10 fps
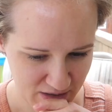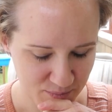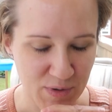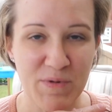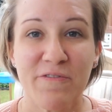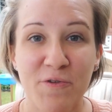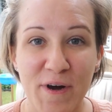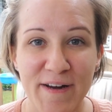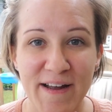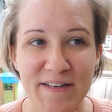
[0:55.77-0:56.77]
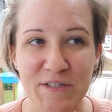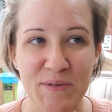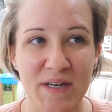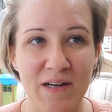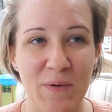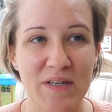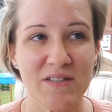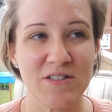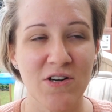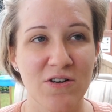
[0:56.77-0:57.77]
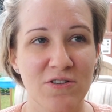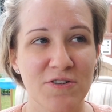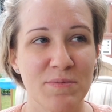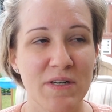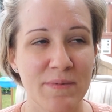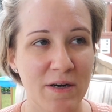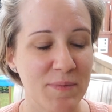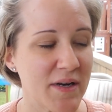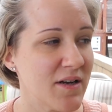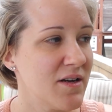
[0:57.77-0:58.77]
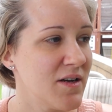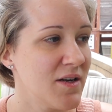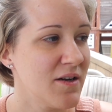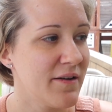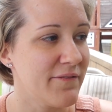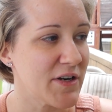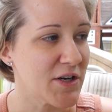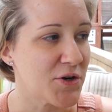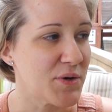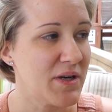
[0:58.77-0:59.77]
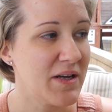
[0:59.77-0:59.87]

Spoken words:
But before I get into it, I wanted to talk a little bit about my video